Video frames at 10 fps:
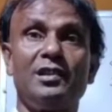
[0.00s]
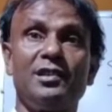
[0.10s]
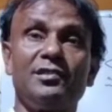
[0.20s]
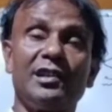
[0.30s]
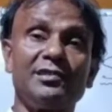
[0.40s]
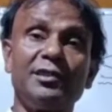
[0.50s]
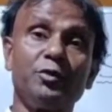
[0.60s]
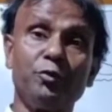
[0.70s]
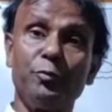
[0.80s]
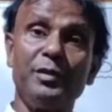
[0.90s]
The success
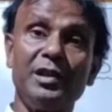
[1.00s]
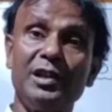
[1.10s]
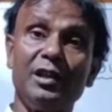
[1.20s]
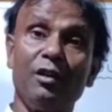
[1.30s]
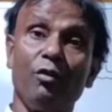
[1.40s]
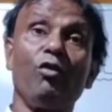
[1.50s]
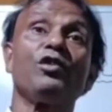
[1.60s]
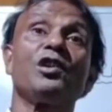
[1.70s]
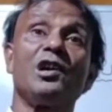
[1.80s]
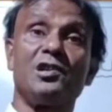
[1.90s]
should be in
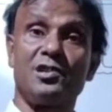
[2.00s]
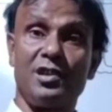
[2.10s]
long cut.